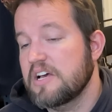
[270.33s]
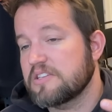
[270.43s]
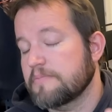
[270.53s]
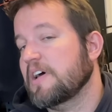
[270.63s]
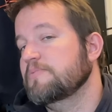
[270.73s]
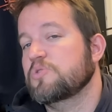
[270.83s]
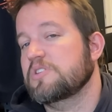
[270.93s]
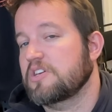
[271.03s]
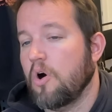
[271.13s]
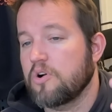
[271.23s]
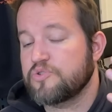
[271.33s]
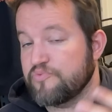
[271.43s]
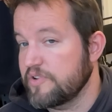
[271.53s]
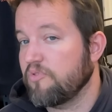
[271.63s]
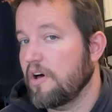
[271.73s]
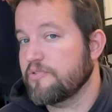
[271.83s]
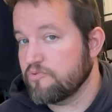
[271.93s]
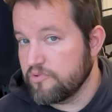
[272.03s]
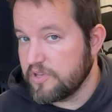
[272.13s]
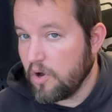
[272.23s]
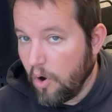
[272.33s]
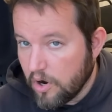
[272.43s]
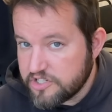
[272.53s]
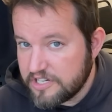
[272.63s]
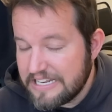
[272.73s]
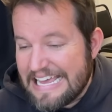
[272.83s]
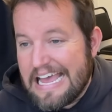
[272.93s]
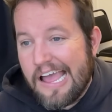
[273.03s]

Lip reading: Sometimes you see cars rerun through the auction